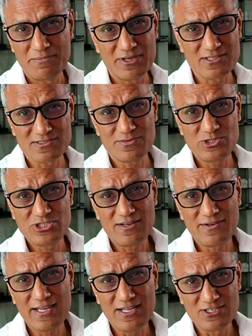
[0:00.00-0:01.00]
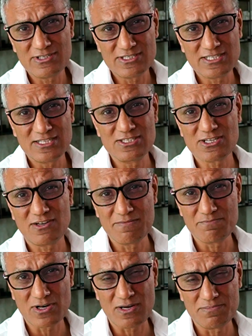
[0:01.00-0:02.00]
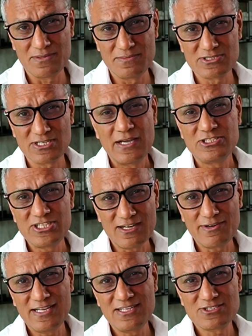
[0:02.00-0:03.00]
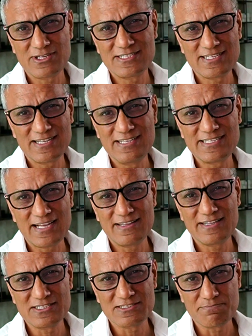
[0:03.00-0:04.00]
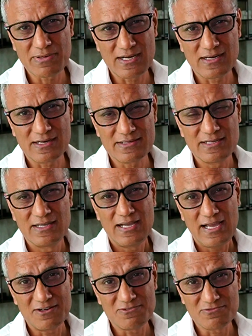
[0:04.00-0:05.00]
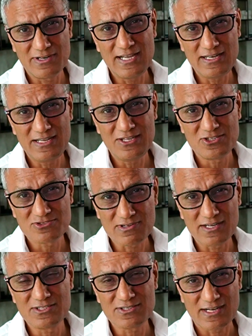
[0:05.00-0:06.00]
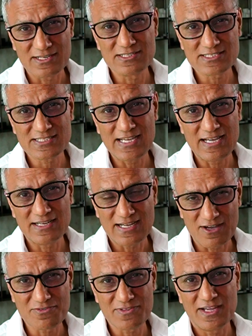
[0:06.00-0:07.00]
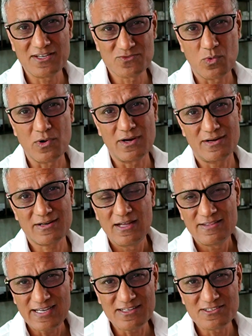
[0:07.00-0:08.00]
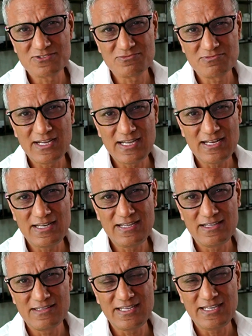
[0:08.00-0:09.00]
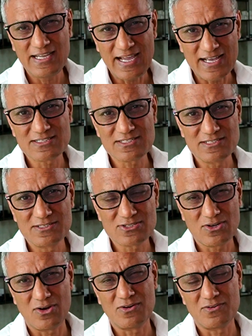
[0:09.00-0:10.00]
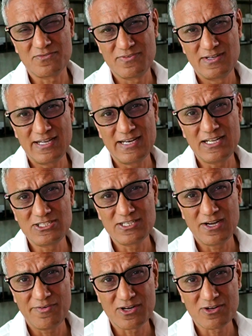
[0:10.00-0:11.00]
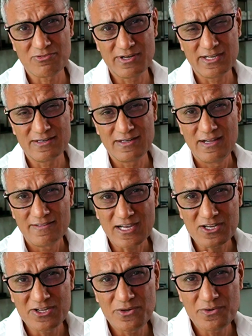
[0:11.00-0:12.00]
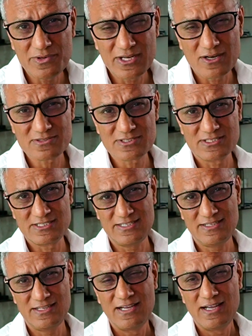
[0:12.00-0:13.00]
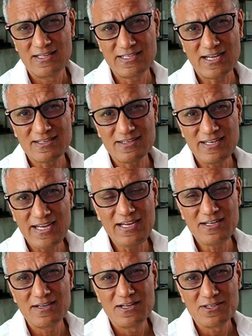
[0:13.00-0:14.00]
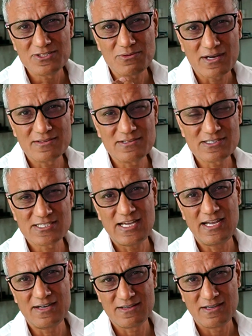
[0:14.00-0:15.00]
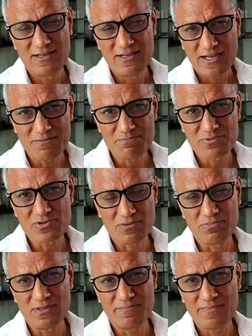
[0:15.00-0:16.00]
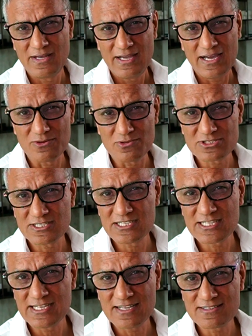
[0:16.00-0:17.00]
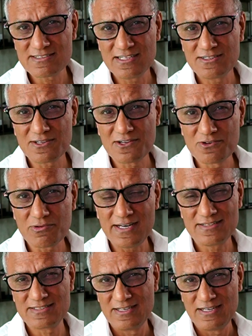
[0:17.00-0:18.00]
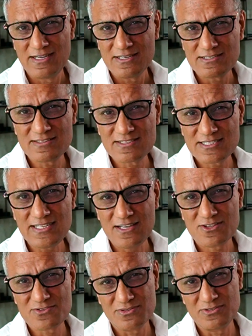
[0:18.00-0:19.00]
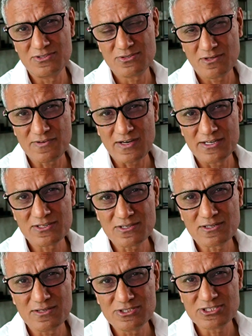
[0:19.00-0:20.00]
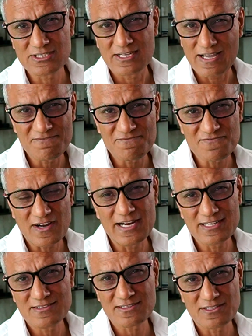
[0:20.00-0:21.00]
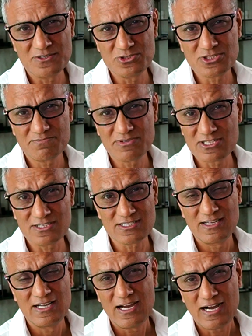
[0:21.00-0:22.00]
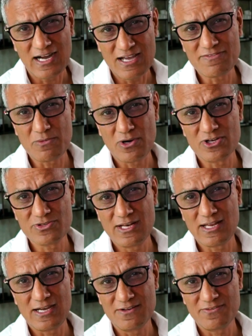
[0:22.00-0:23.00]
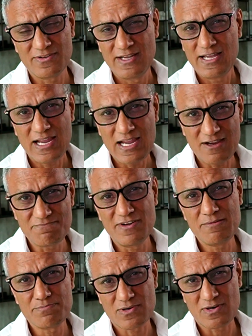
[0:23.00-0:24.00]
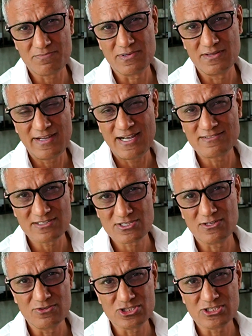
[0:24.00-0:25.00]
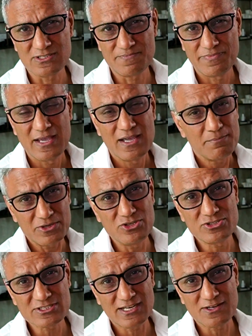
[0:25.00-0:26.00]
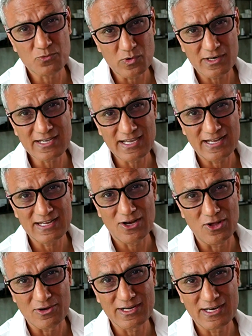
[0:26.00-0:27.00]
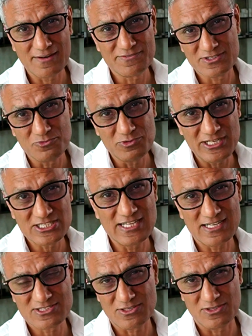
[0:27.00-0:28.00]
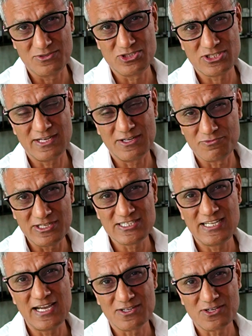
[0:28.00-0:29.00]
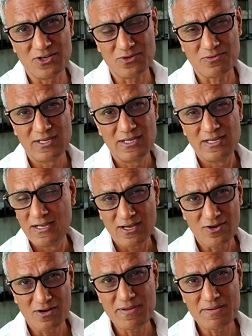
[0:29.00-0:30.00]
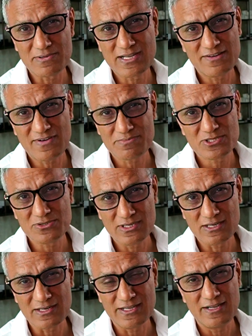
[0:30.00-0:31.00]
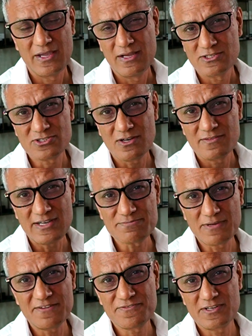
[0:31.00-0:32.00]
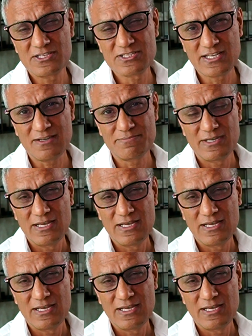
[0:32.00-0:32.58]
because they were generally interested in solving problems, generally interested in taking things apart and really trying to understand how things work. That is really the essence of an engineering career, that curiosity that need to understand a problem, and also the tenacity and the grit to see it through to a final conclusion and find a solution. Because I have a motto in life every problem has a solution, but you just got to work at it long enough to reach that solution and reach the end goal. A lot of people give up too early. So that's my first tip.